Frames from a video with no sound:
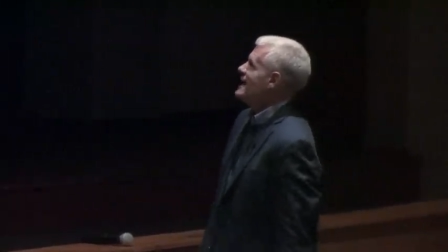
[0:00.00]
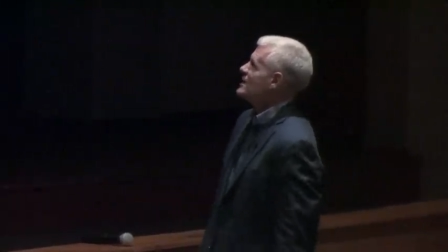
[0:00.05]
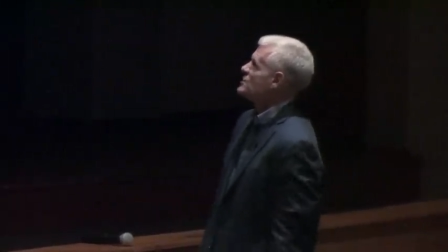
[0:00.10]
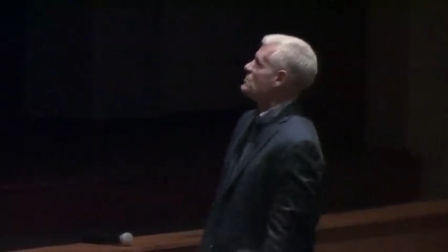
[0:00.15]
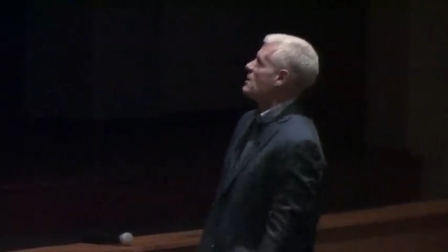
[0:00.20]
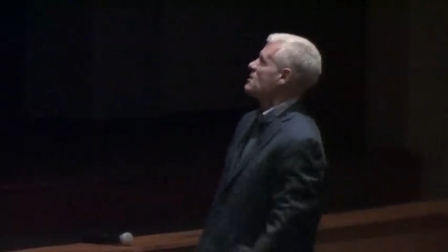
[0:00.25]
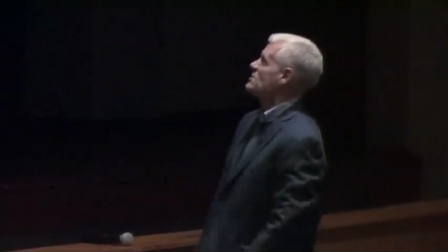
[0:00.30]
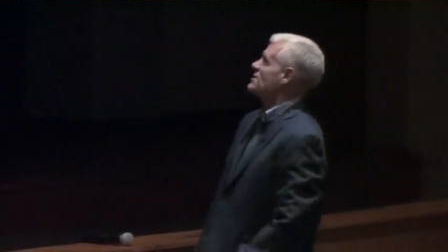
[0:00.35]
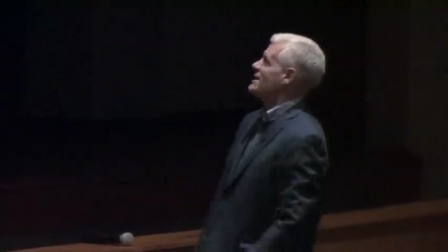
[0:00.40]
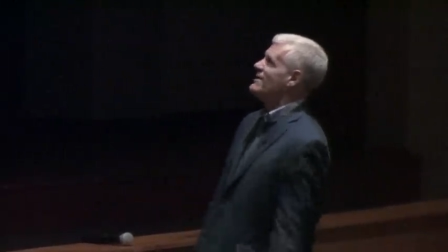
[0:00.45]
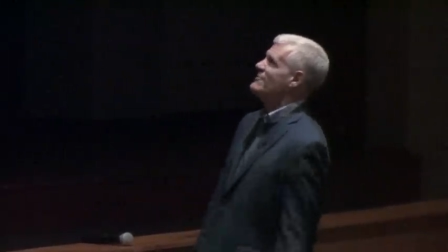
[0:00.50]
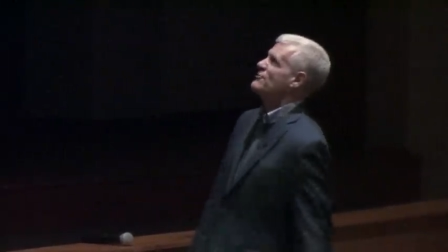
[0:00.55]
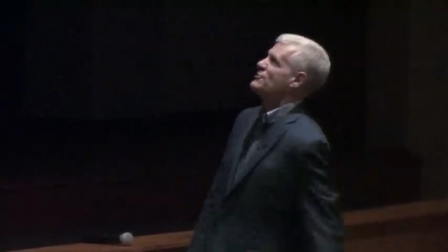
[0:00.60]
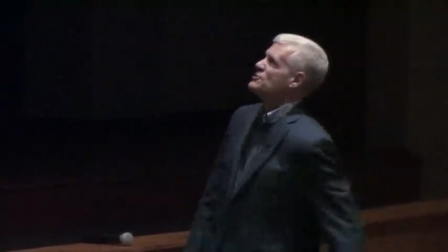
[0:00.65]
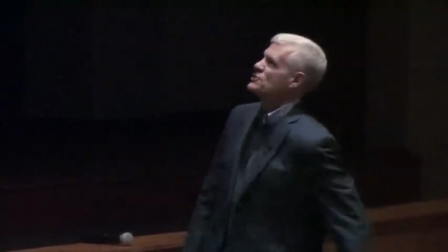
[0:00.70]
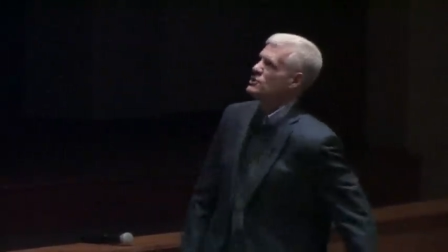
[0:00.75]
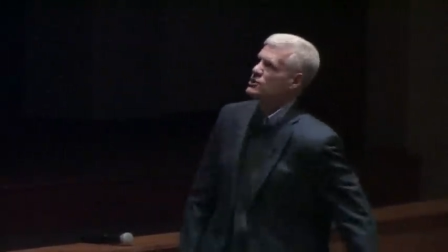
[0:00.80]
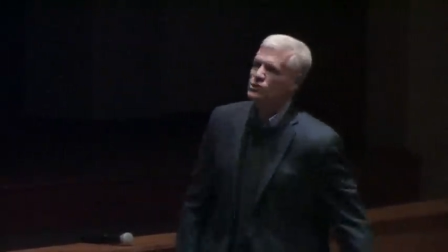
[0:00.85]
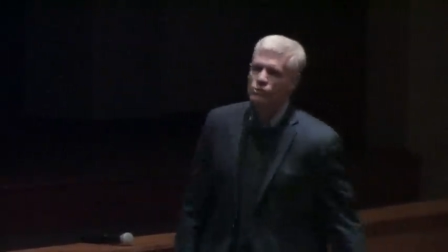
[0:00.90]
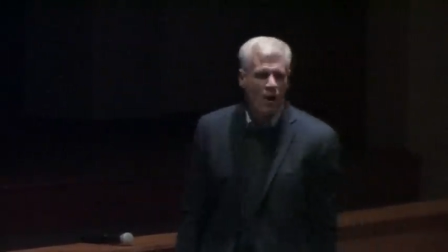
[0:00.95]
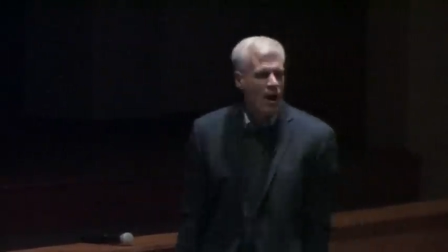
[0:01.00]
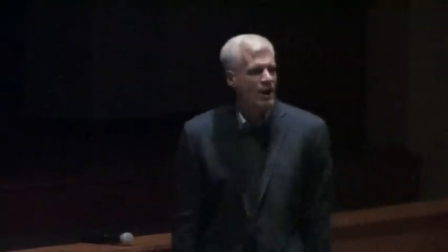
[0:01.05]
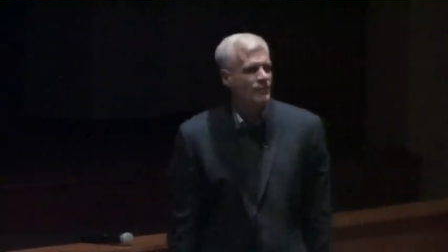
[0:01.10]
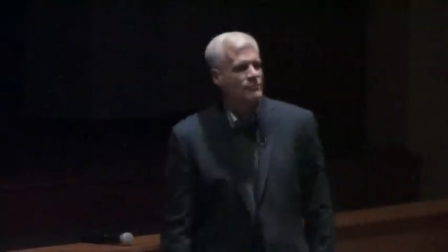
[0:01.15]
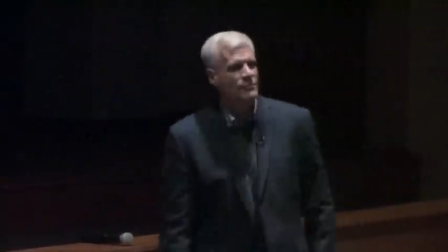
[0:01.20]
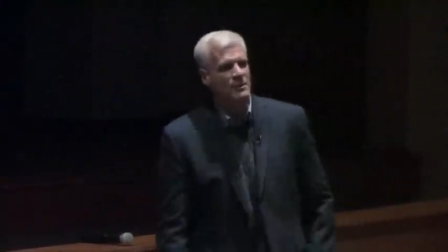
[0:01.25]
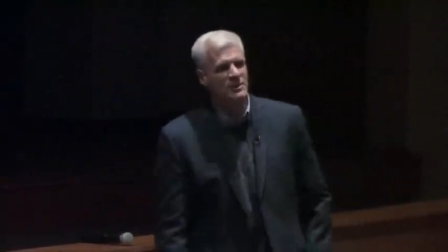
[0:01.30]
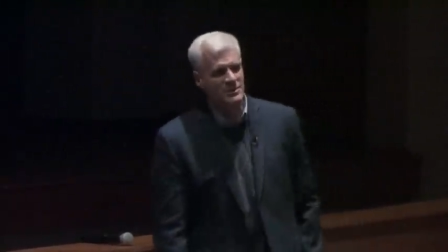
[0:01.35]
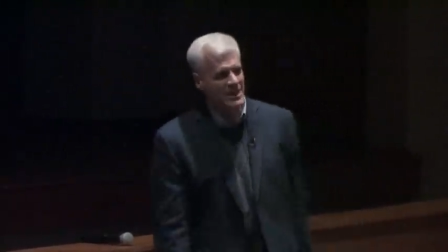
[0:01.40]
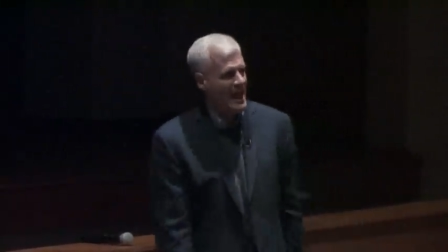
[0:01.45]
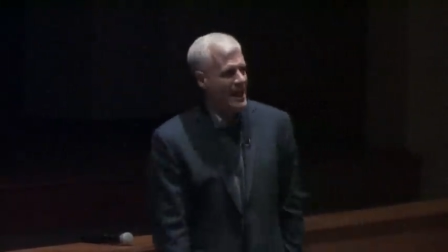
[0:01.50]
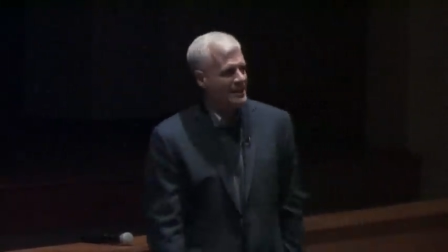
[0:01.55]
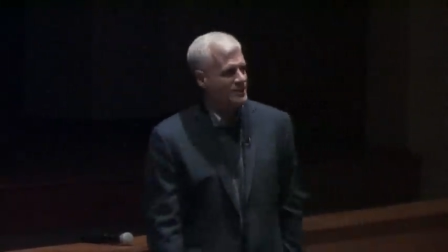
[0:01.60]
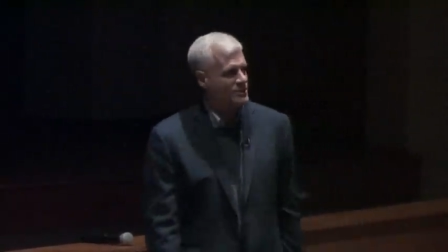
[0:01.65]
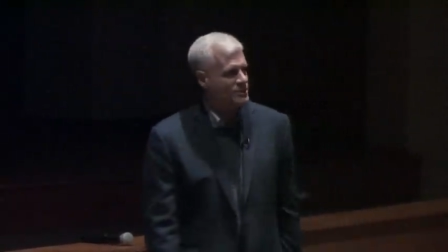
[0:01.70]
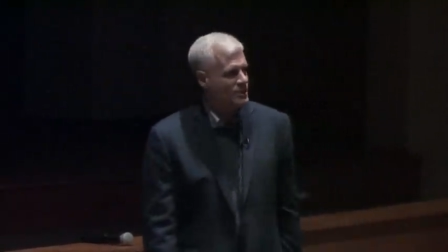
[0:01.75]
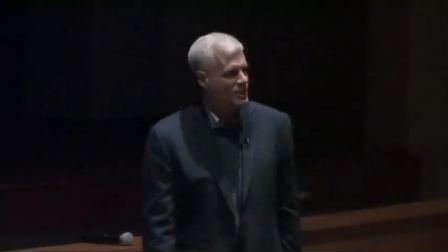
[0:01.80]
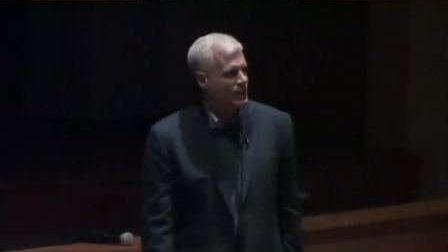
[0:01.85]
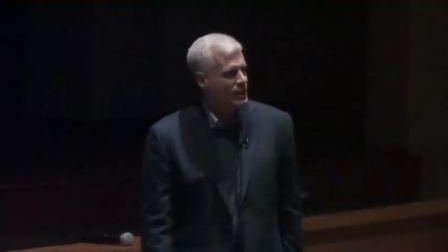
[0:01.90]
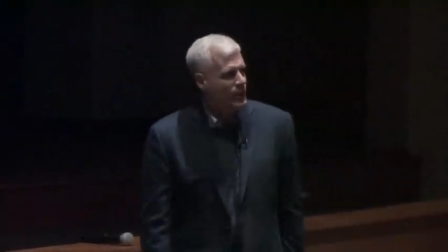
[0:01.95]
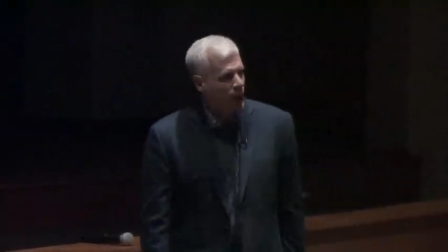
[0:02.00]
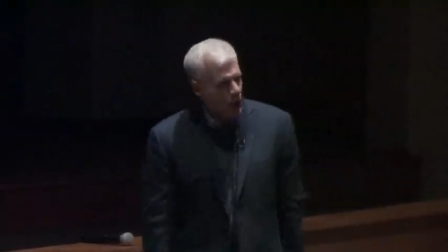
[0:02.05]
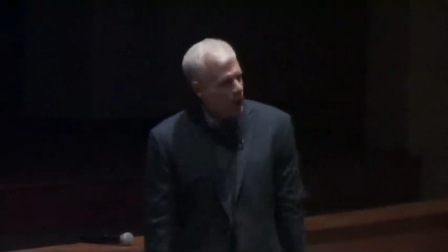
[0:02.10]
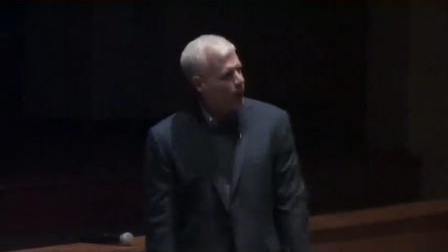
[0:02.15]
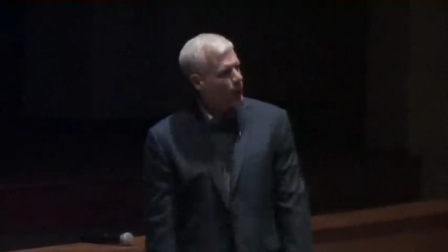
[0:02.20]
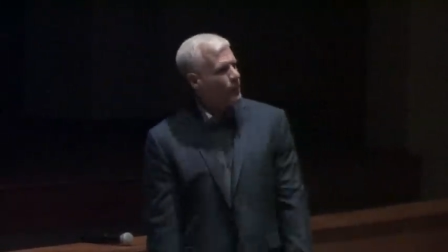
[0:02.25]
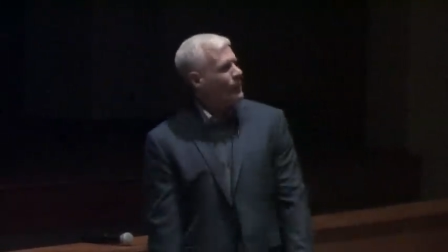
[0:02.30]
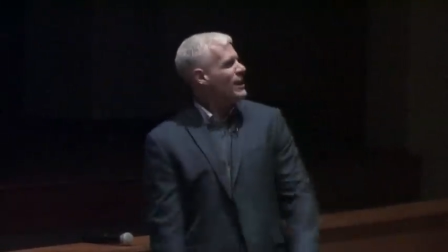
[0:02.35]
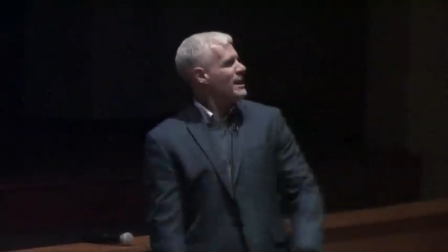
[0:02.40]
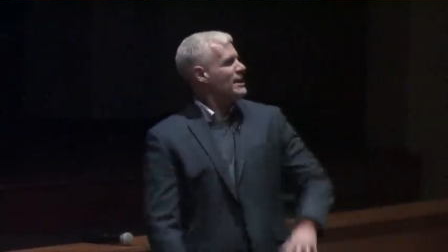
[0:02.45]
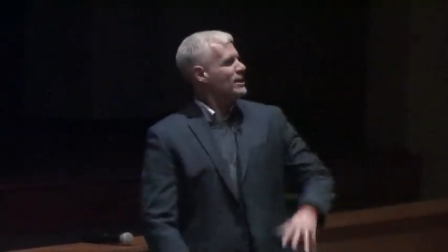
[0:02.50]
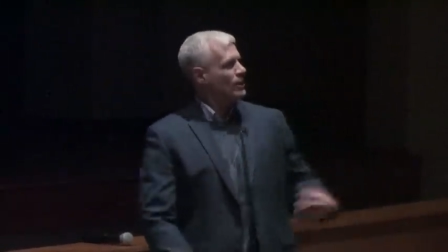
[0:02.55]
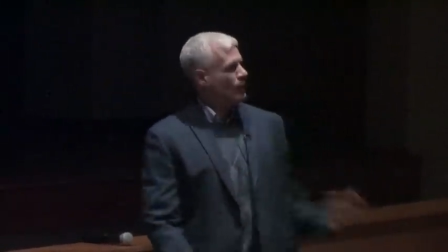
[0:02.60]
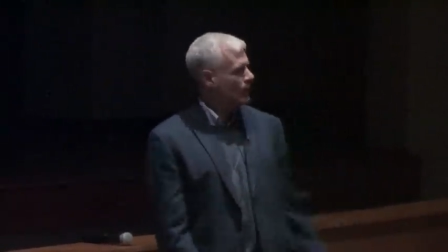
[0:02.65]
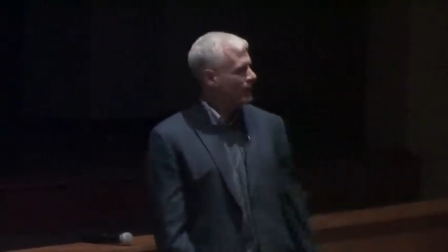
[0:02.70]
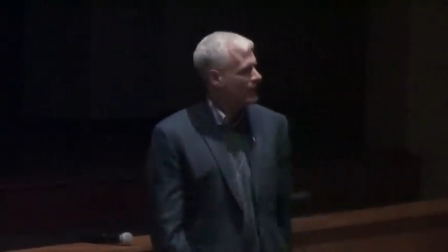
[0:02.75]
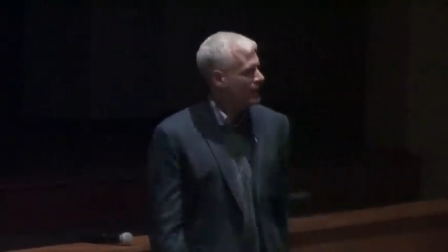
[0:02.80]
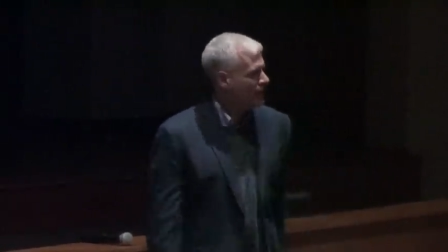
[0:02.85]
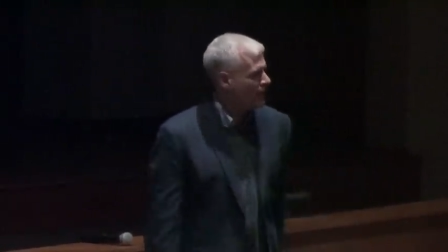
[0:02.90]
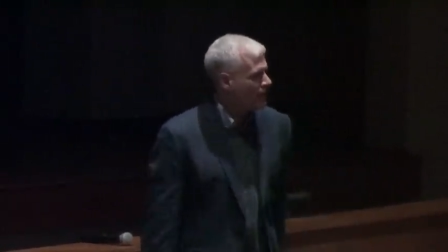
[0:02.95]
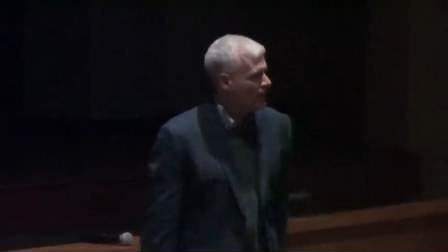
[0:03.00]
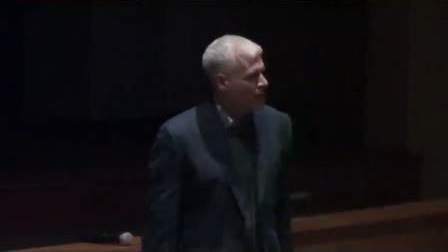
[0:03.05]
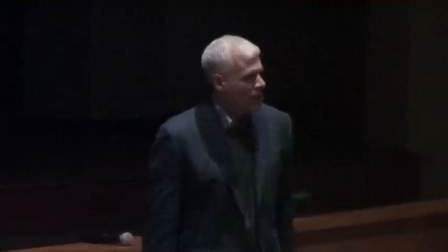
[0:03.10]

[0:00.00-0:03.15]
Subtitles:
as well as inferences drawn from the text. Are we clear?